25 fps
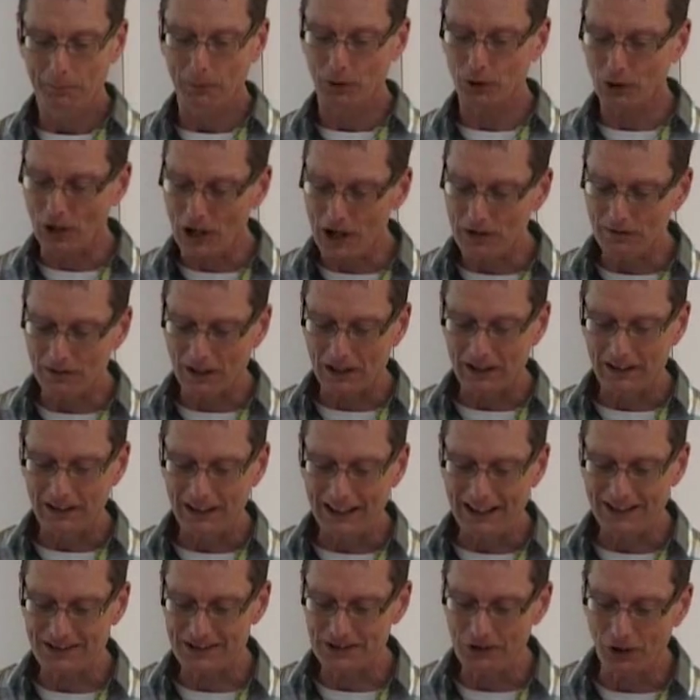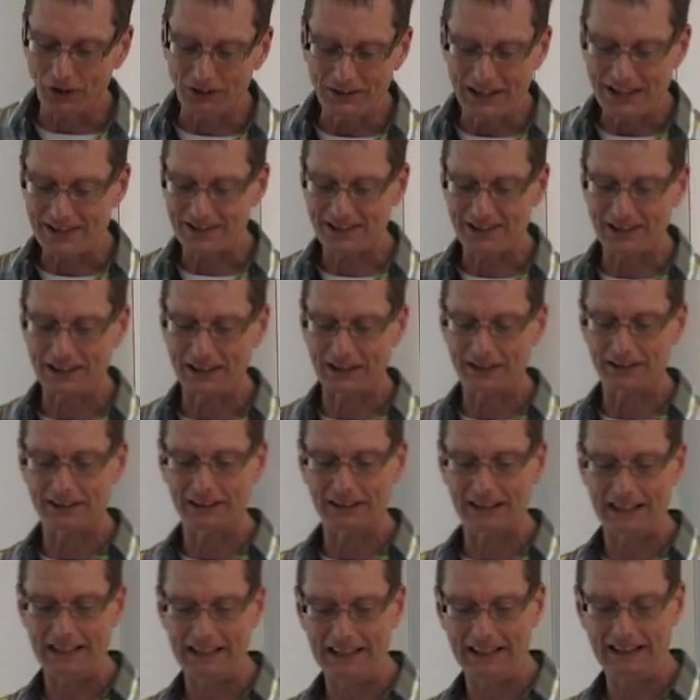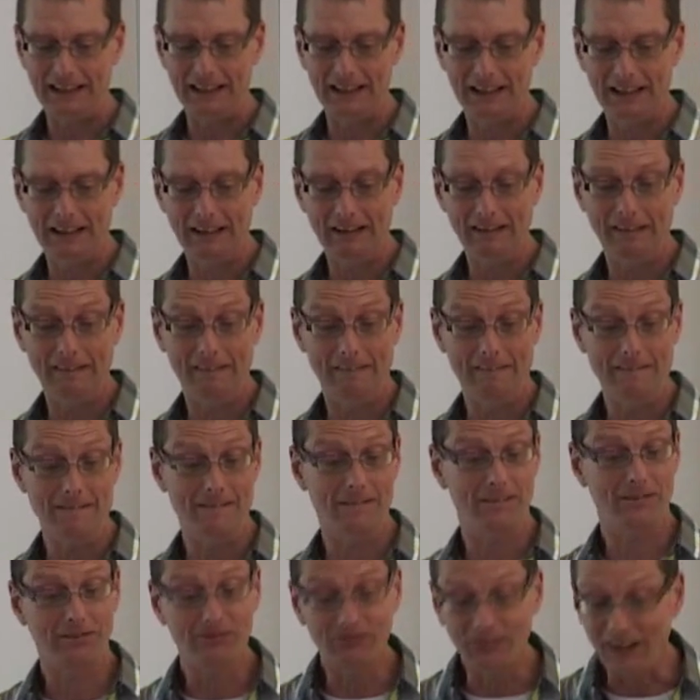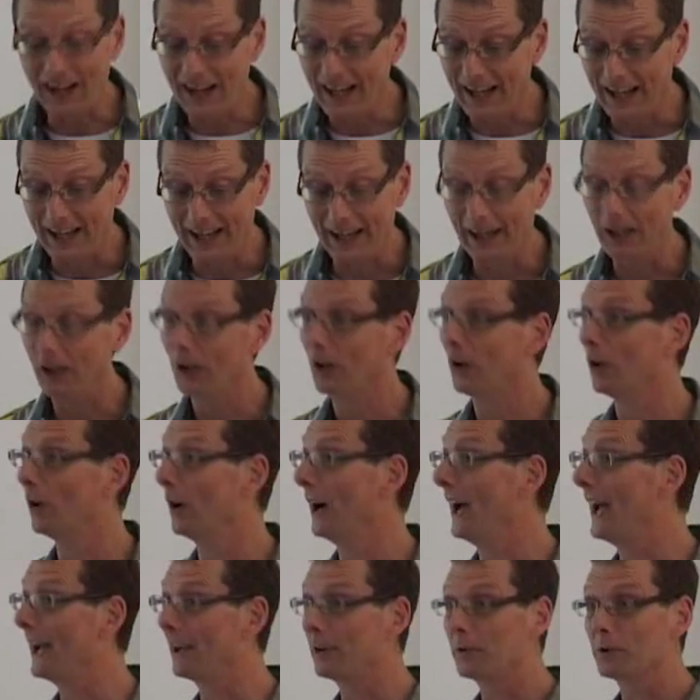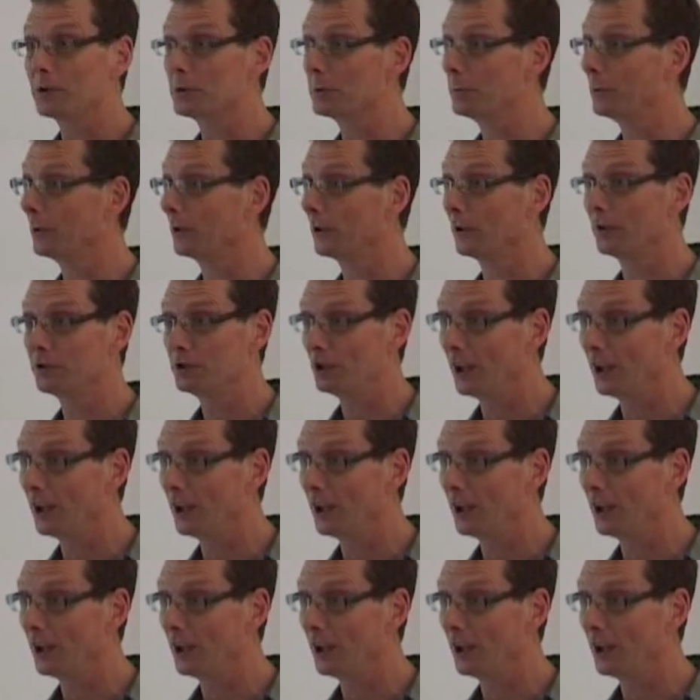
Moreover, it's not necessarily fair or equitable or